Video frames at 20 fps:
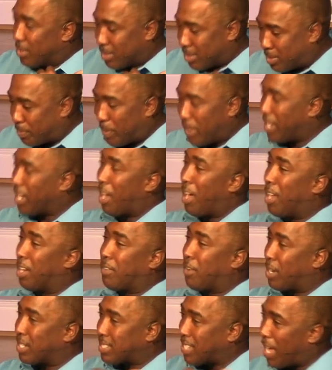spending
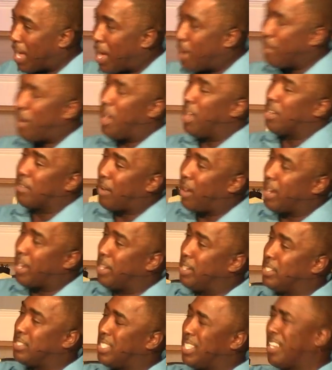all of our time, all of our
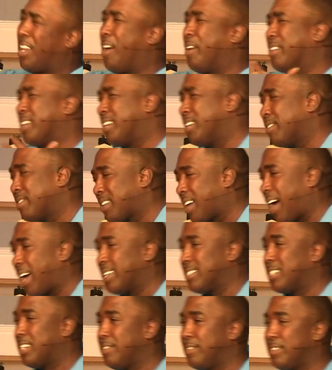energy, and all the gifts God has